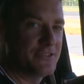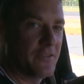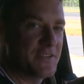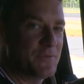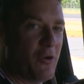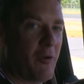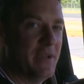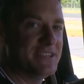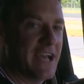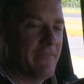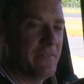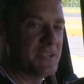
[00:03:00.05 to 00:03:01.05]
So this is where I'll be
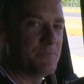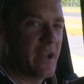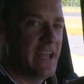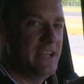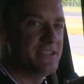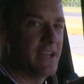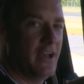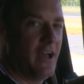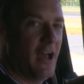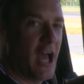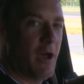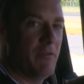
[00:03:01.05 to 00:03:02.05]
sat for the displays,
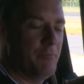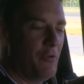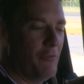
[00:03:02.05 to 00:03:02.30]
with